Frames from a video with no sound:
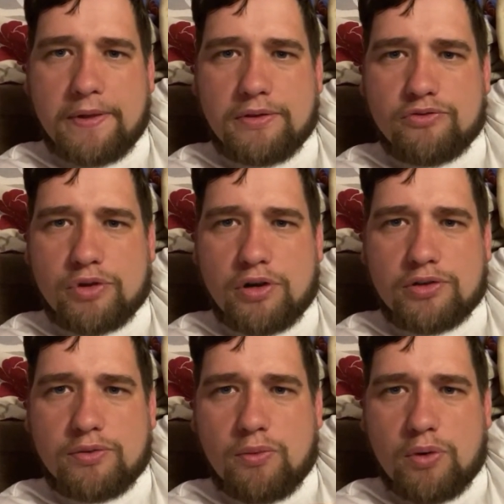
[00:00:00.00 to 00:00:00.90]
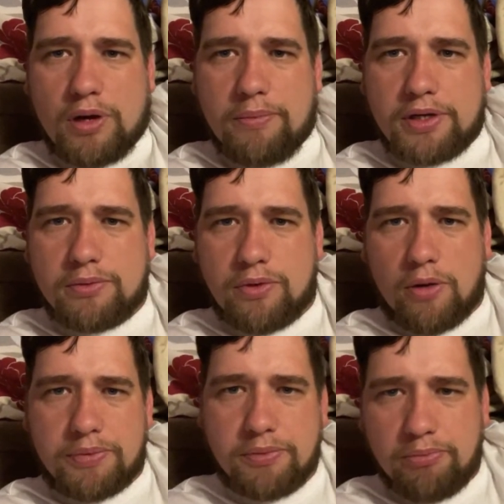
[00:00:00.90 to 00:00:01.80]
Drink lots of water mixed with
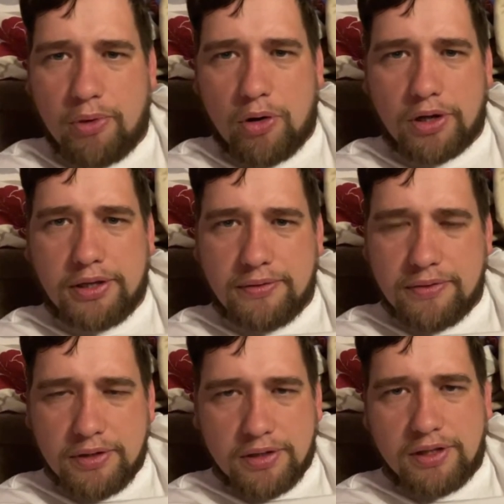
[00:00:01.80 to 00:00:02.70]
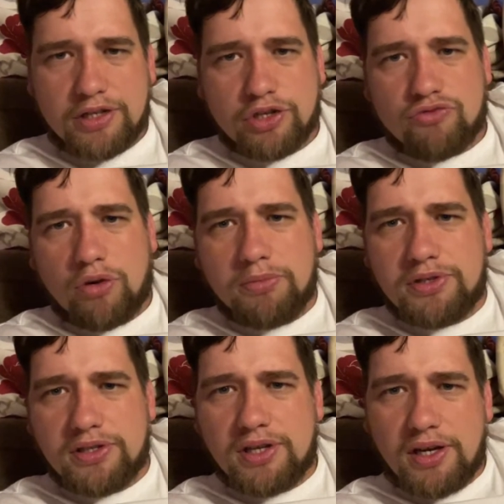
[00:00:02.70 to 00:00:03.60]
hops and barley. That's just
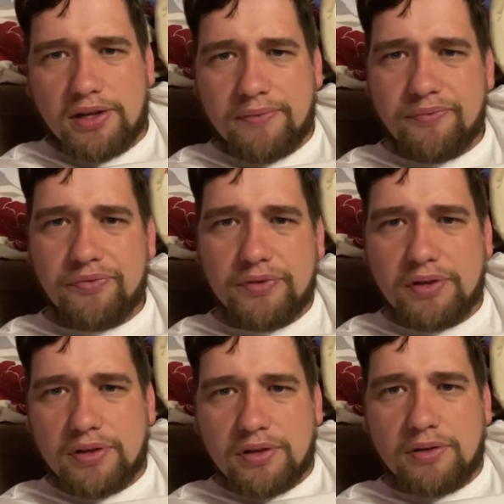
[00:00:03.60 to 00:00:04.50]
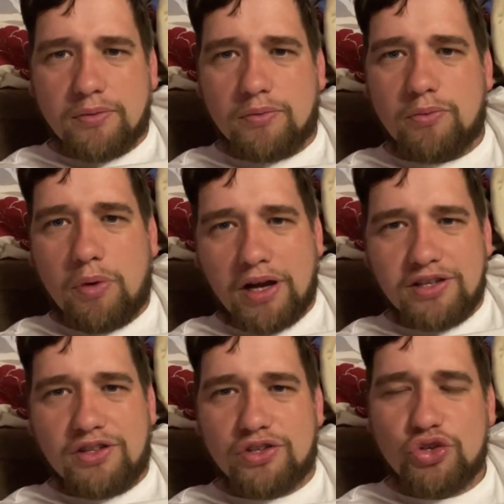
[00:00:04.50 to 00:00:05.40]
Robinson's, isn't it? Why is
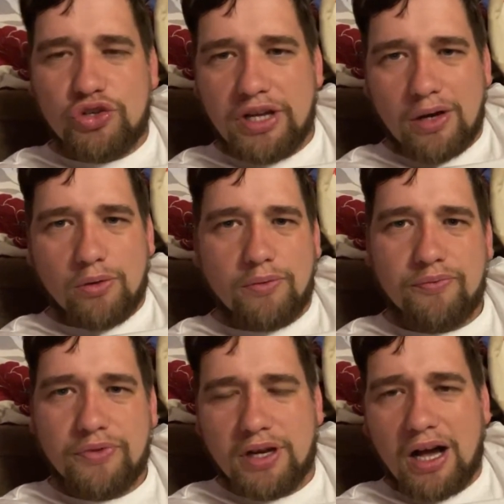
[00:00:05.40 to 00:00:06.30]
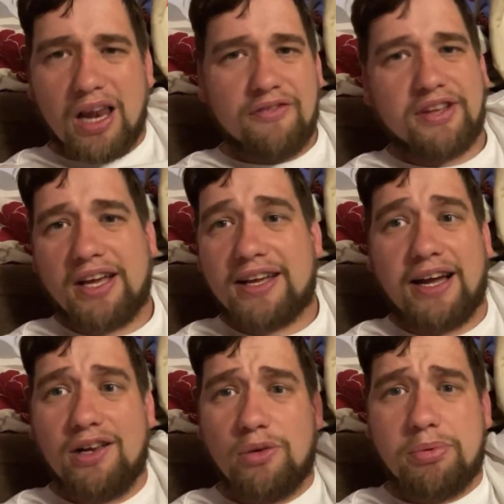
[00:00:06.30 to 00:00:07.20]
the sun yellow? I'll have to get
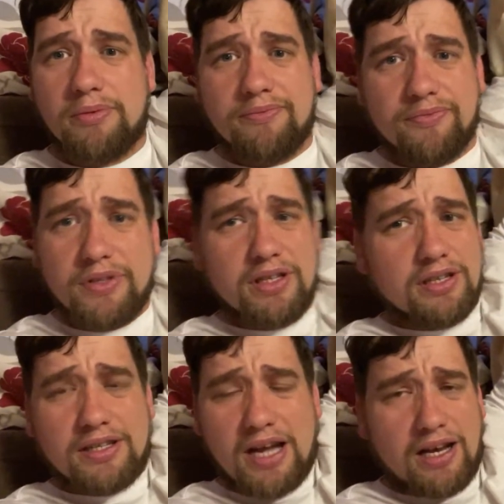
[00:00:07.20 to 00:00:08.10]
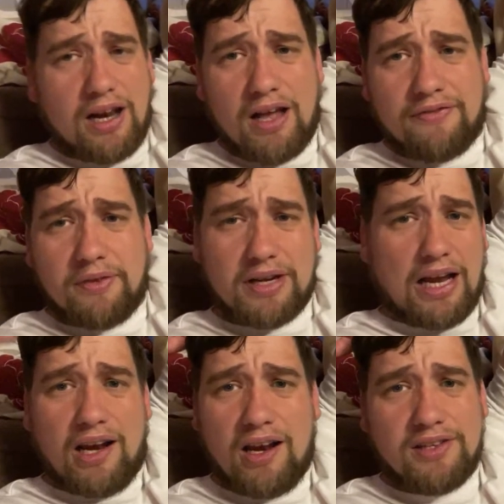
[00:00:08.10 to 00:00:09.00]
Kyle up. Kyle
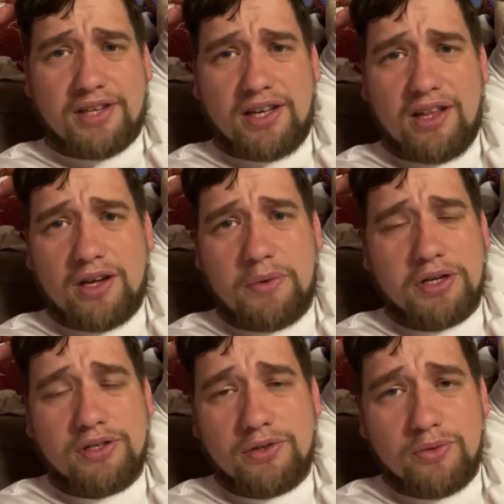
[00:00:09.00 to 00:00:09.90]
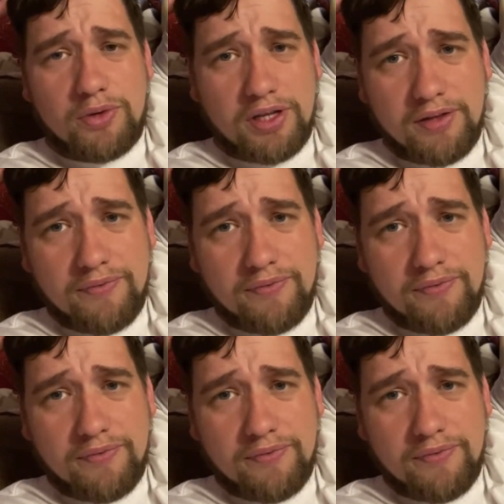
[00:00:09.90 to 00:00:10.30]
will answer you that question, Tony.